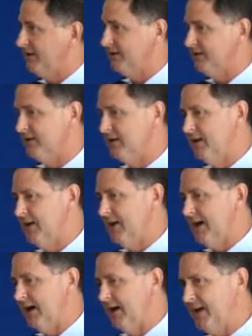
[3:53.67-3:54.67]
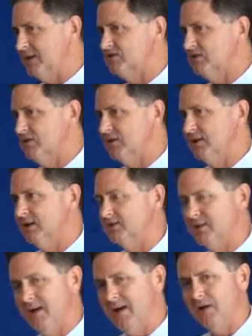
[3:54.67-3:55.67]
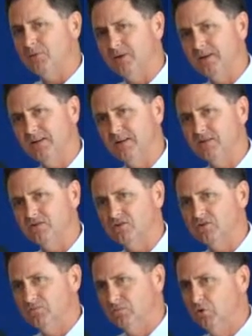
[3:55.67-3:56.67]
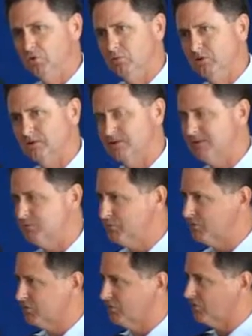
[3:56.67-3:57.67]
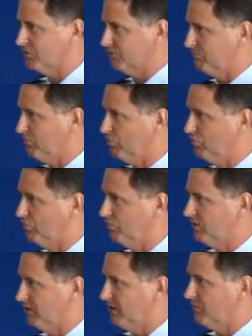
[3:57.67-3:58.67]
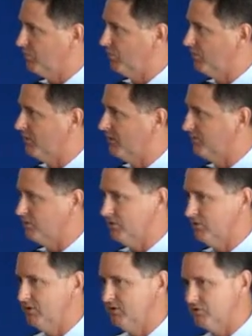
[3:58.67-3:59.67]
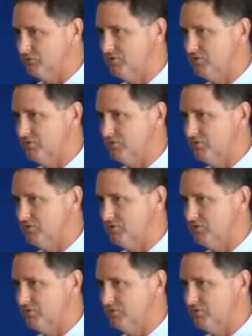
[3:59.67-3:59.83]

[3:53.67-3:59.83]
and I asked the young guy, I said, now how do I get to Kabul? Because I'm supposed to go to Kabul airport, and I'm going to run the